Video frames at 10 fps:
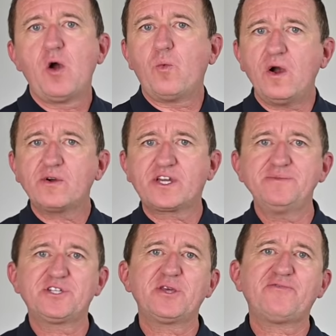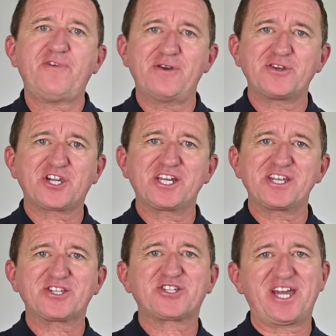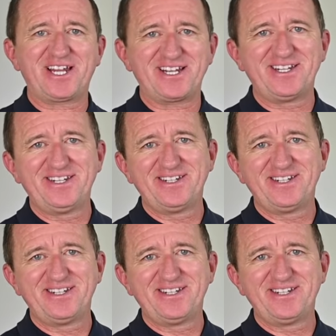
Welcome to the Photo Genius channel.